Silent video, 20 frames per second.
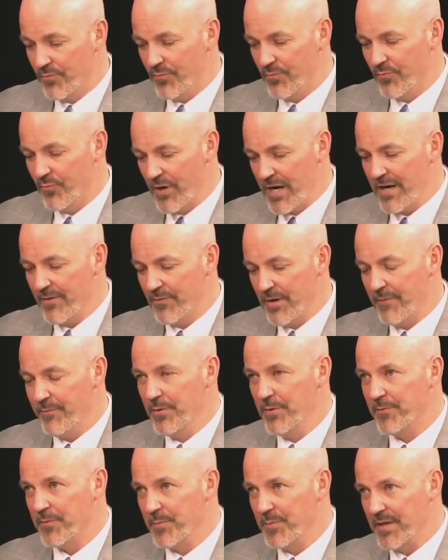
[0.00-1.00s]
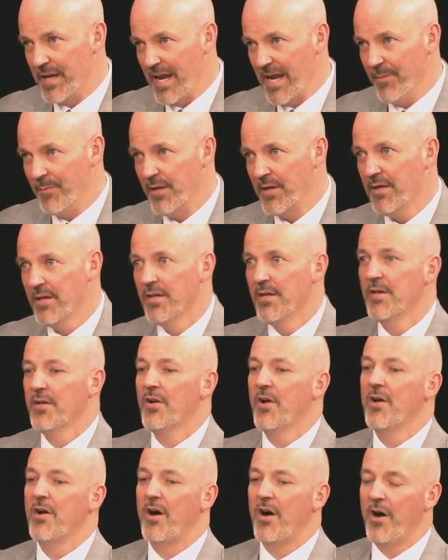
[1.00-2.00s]
re revenue from gaming,
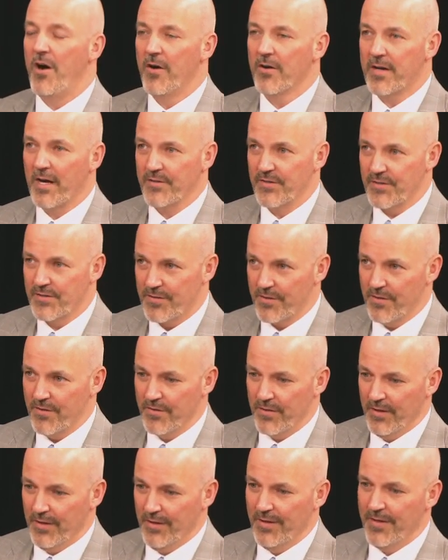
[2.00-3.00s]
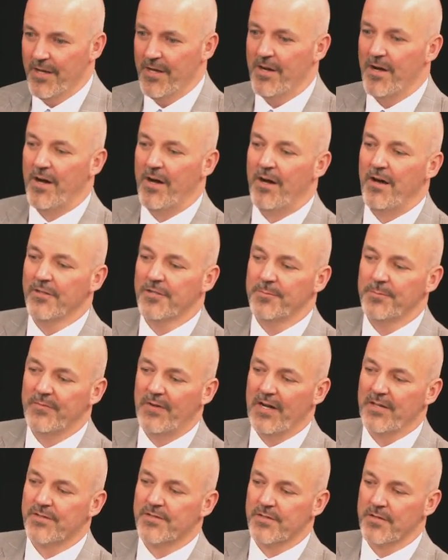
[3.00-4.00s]
gaming, all kinds of certainty. It also
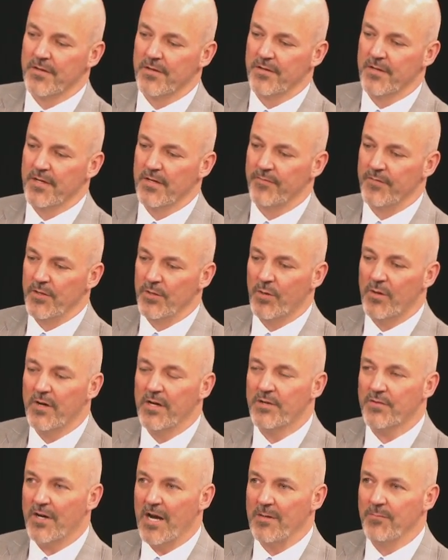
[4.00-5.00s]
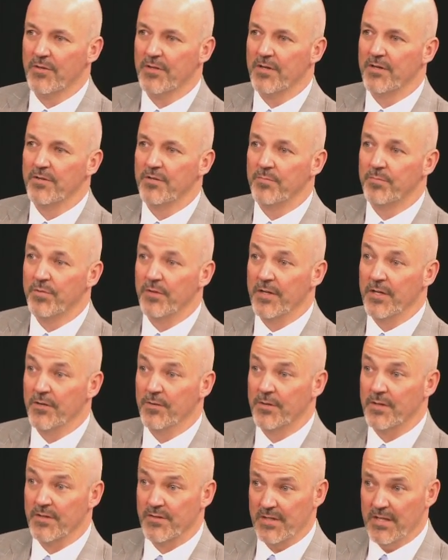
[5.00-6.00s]
provides certainty if you are a tribe looking to put a new
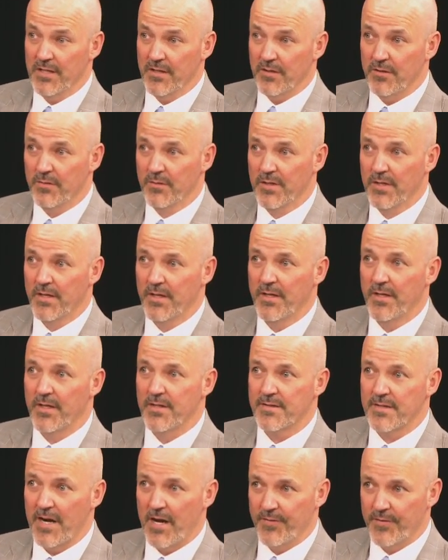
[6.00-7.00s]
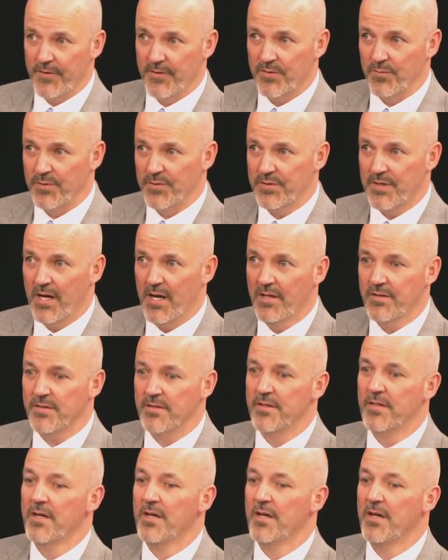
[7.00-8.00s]
casino in southeastern
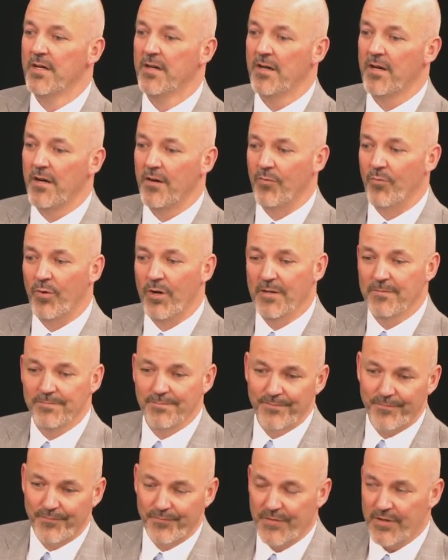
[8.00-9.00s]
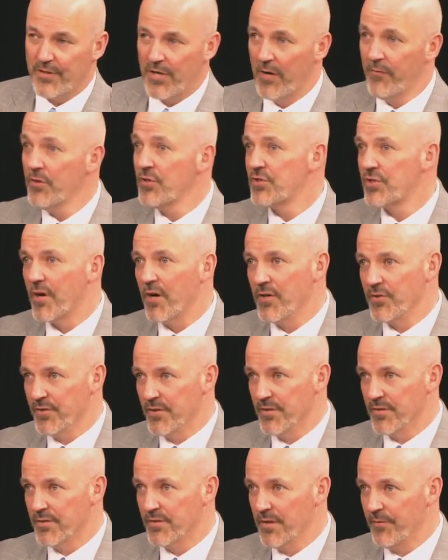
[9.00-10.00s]
Wisconsin of what the cover charge
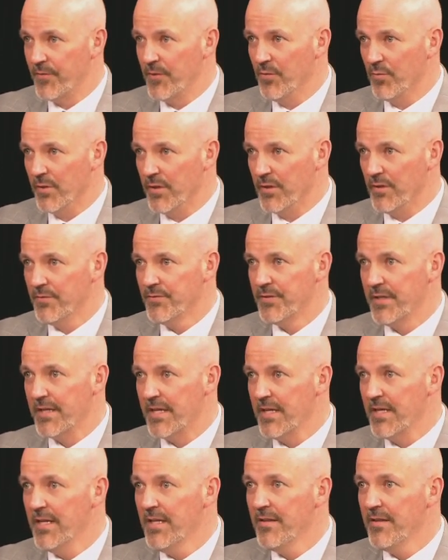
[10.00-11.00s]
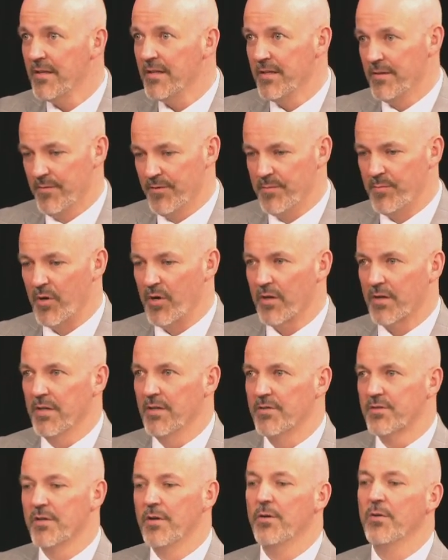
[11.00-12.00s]
is, if you will, to get into the,
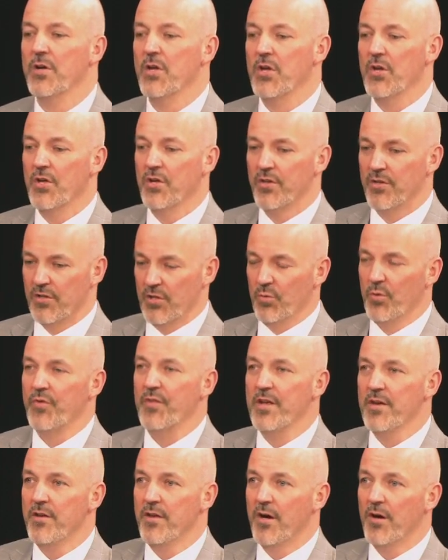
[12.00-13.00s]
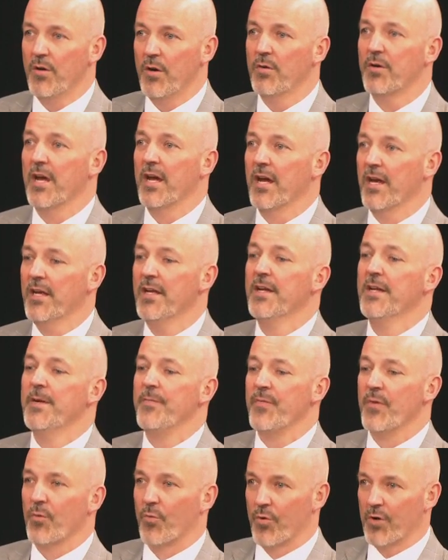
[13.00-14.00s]
market. So you would then know, okay,
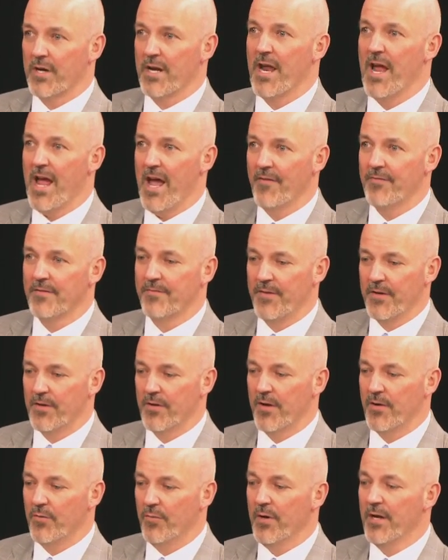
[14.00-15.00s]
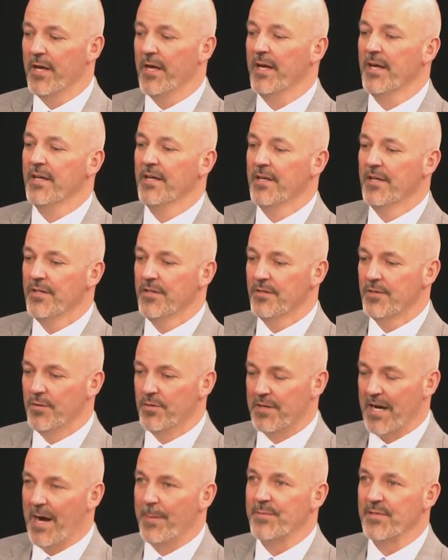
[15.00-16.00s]
we're going to have to figure out a way to
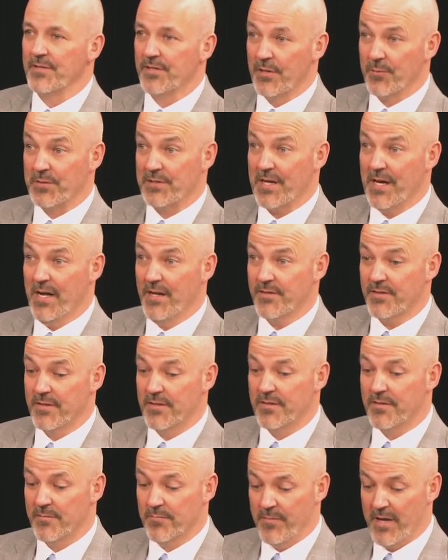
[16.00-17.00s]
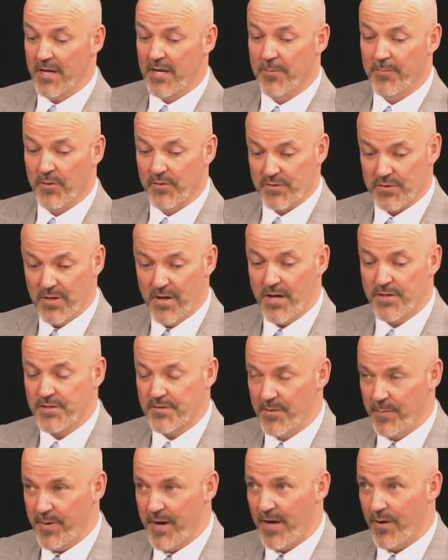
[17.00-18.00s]
compensate the state of Wisconsin to make up those losses
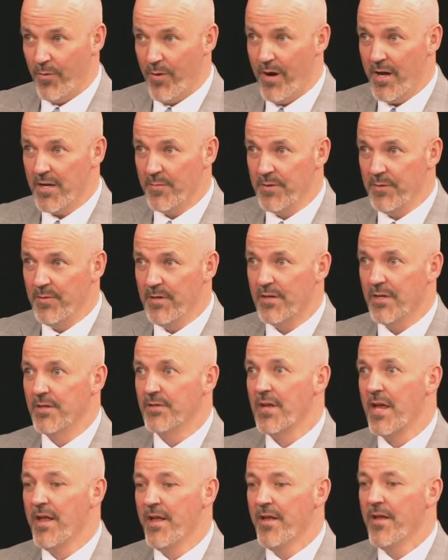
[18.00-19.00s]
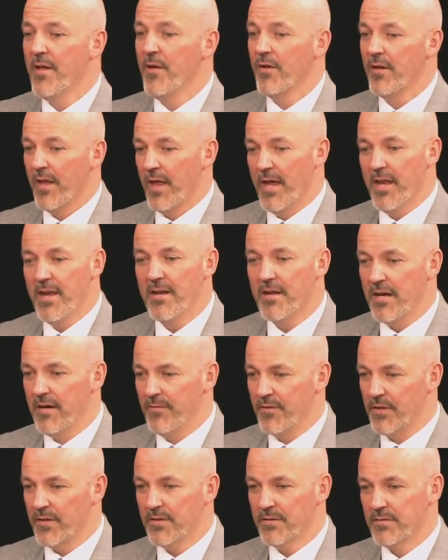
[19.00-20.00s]
in the Potawatomi because any
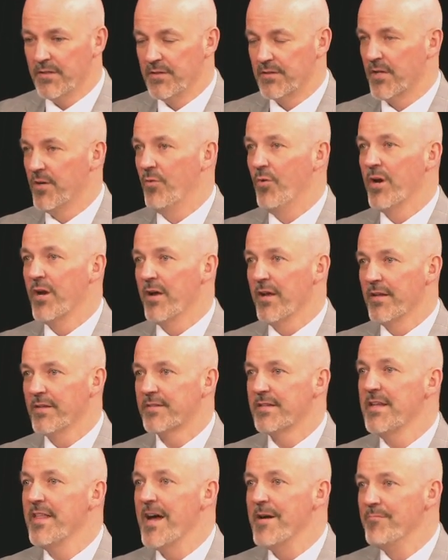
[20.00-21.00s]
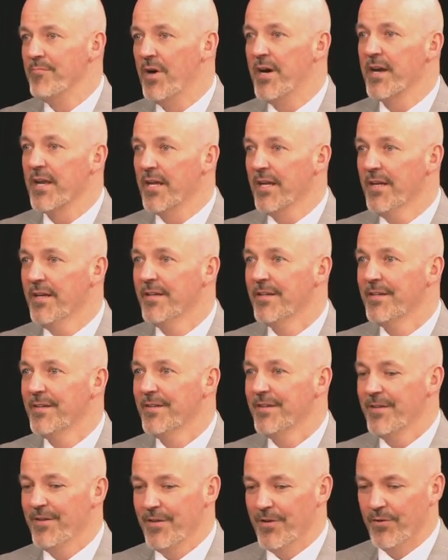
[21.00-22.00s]
governor is going to want to see that money,
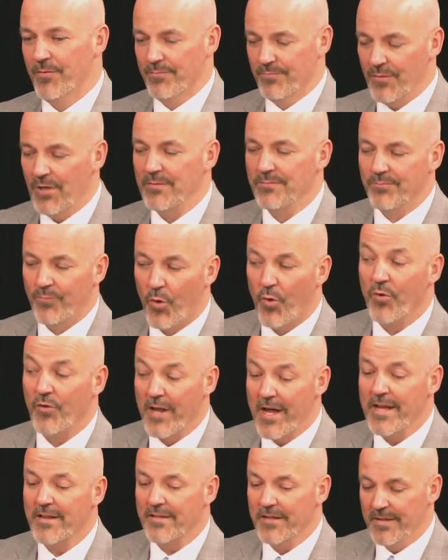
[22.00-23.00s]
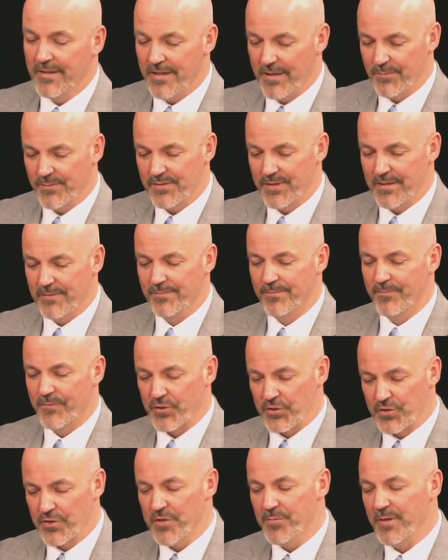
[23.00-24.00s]
you know, well, more likely, I would say for
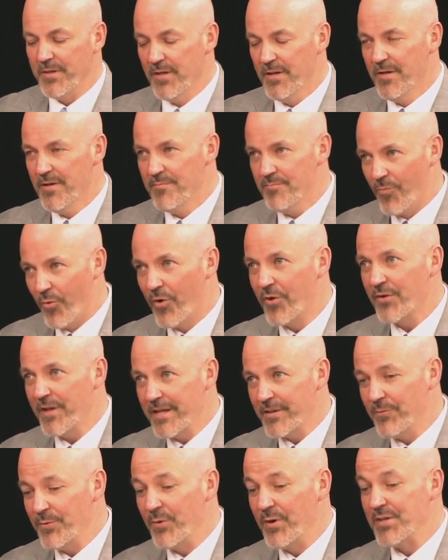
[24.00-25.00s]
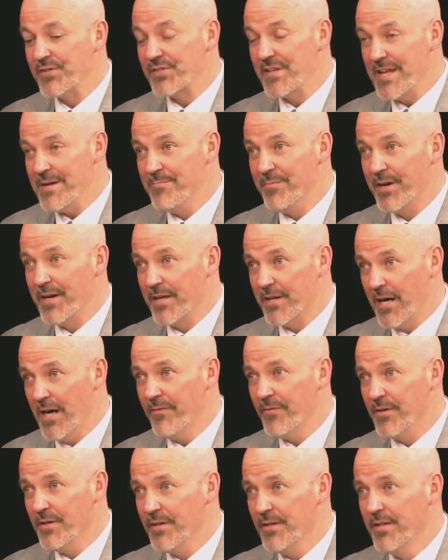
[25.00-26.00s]
sure, but more likely would want to see that money
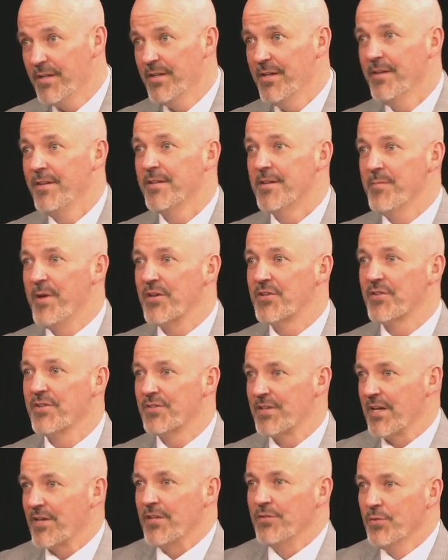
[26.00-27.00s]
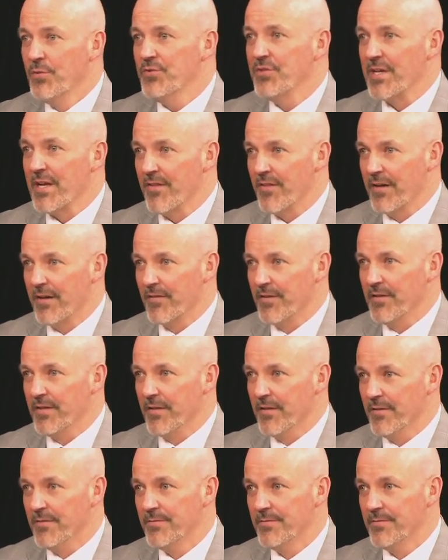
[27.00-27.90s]
covered to make sure the state's not losing anything in the deal.